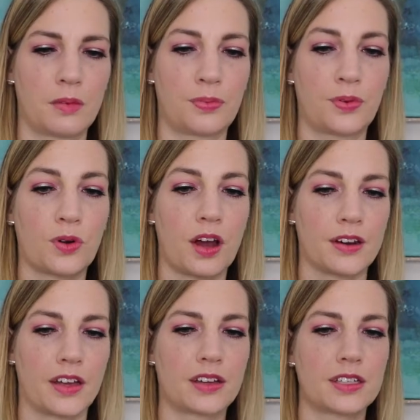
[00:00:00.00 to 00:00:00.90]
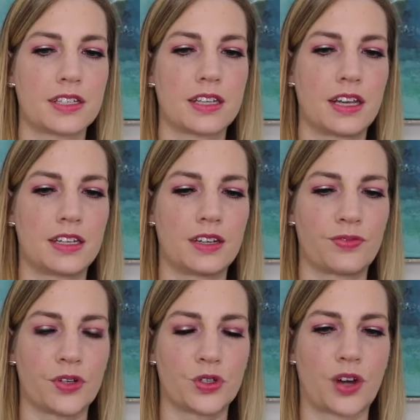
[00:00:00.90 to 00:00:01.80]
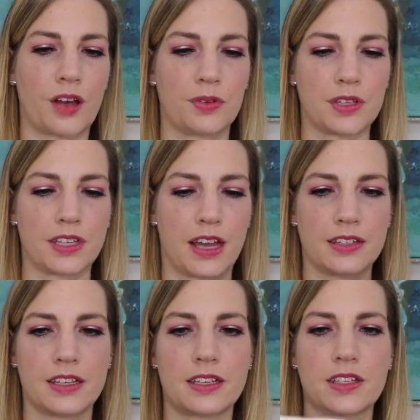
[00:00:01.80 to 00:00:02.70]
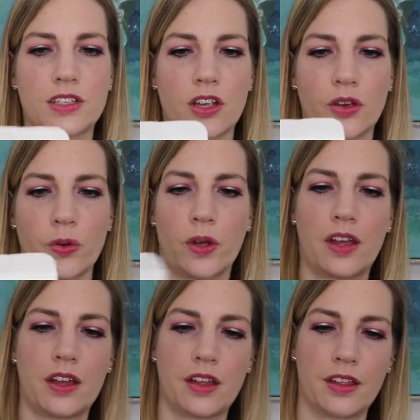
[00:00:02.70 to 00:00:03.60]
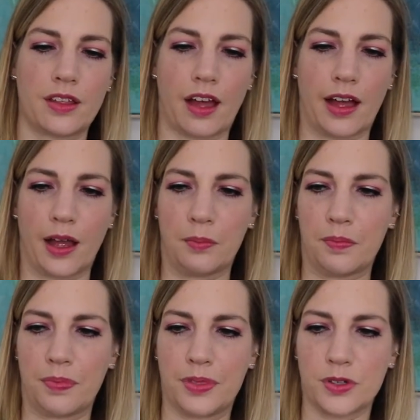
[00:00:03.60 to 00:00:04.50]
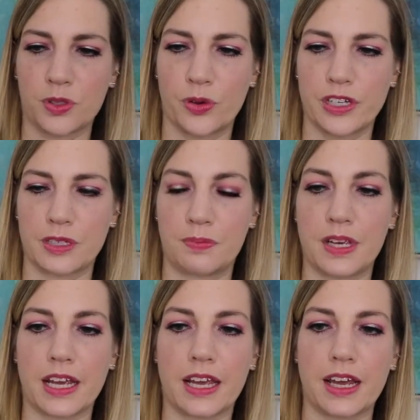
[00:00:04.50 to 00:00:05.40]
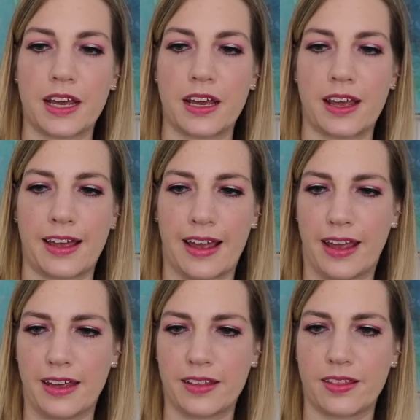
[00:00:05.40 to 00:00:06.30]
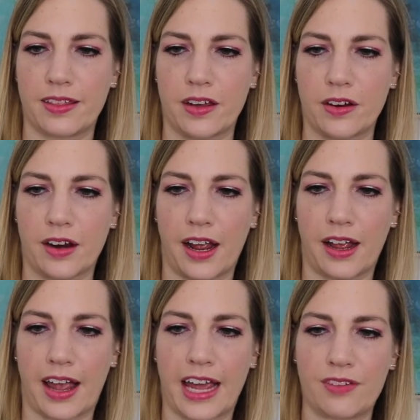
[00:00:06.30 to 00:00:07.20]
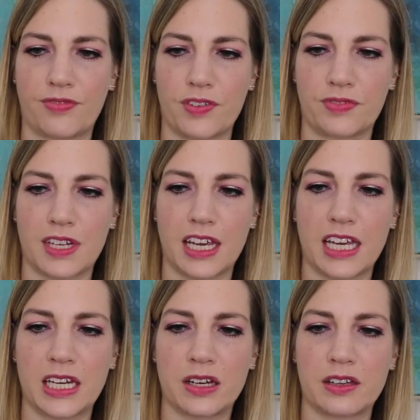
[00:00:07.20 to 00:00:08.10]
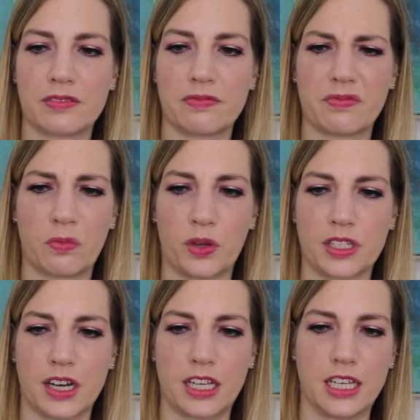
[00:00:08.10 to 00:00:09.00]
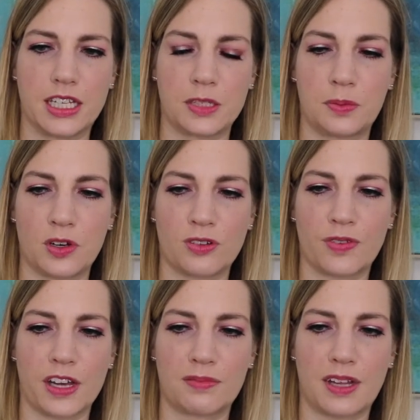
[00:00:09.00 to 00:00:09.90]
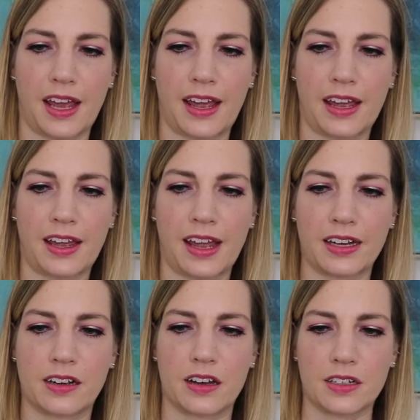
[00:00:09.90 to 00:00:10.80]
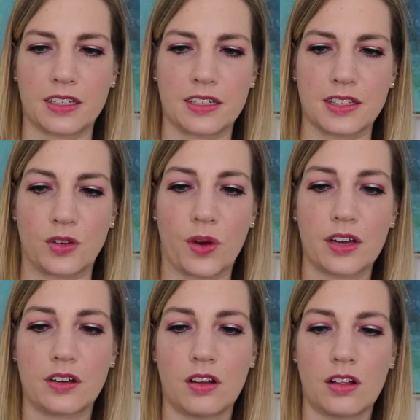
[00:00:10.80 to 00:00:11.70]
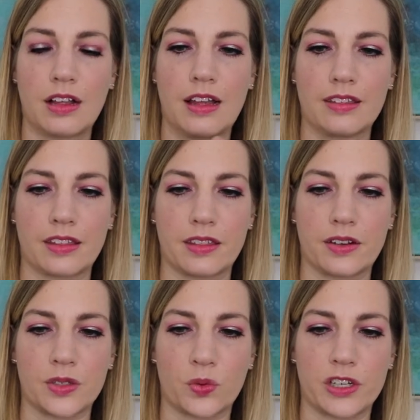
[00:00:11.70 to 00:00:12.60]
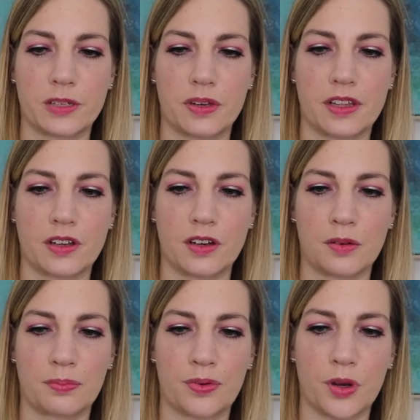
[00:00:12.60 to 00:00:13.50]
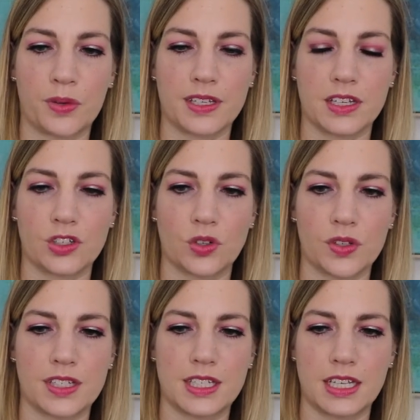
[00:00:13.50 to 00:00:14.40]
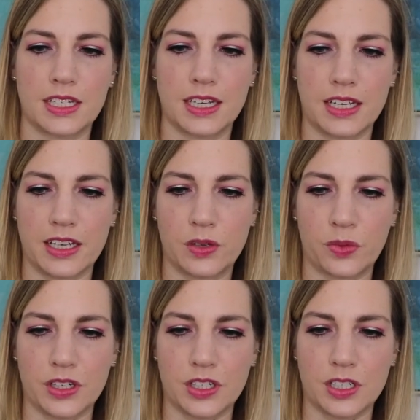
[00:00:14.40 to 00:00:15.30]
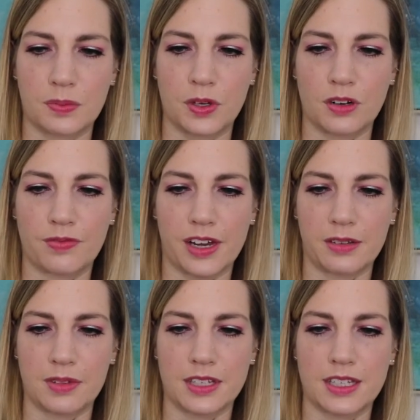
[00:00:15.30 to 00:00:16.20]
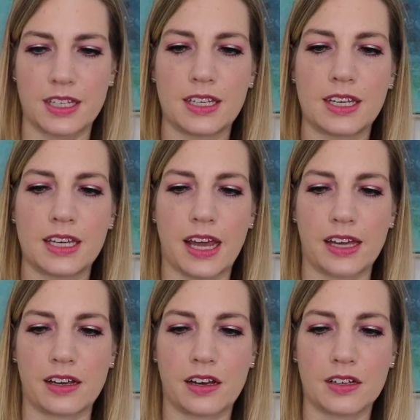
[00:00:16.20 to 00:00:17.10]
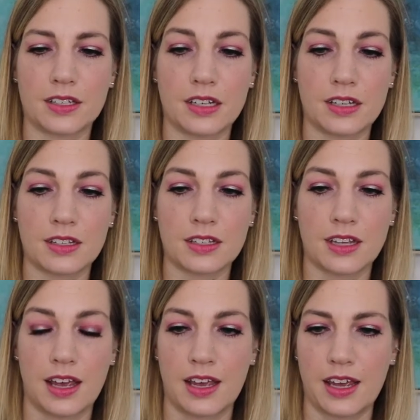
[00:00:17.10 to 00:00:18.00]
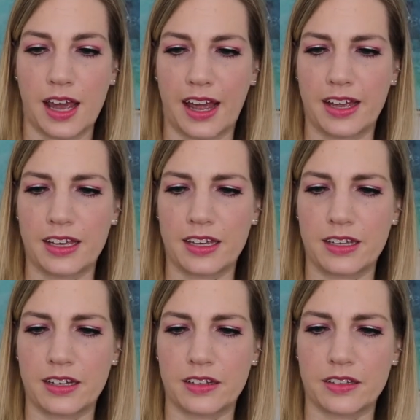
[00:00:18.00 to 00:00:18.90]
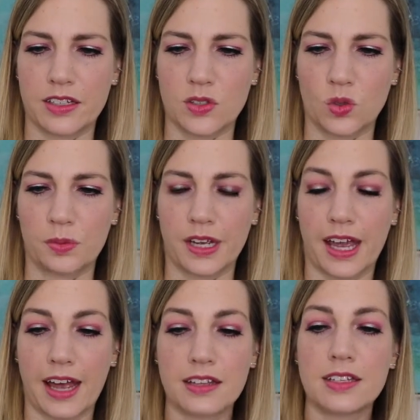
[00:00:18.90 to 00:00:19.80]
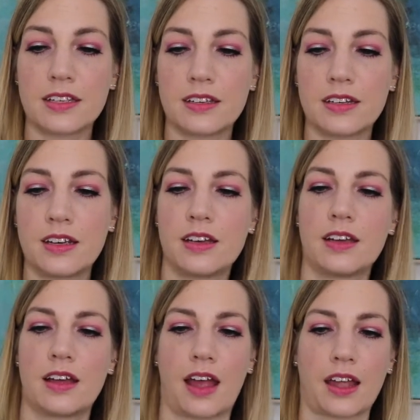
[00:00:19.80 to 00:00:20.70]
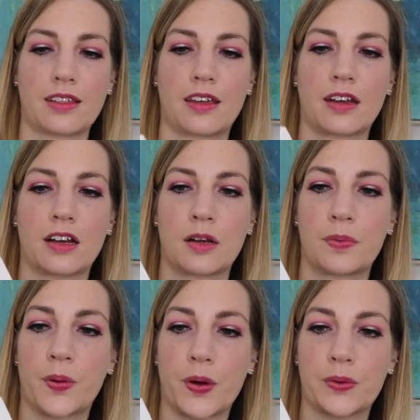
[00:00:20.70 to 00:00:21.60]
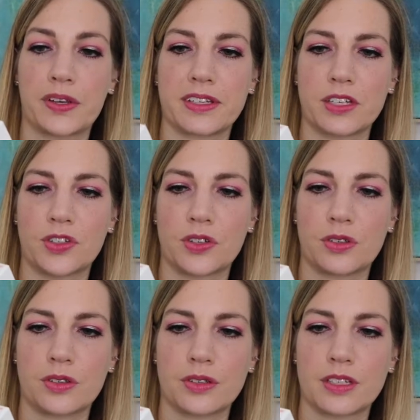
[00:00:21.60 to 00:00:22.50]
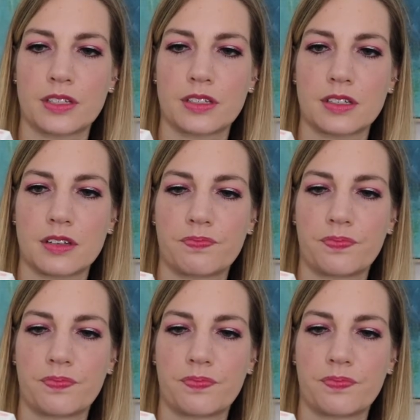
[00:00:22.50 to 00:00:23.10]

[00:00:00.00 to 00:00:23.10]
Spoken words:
products in different travel sizes. So there's going to be their A15, which is pure vitamin A, antioxidants, and retinol. Then there's going to be their Pro Essentials C10, which is pure vitamin C, antioxidants, and ascorbic acid. Their Pro Essentials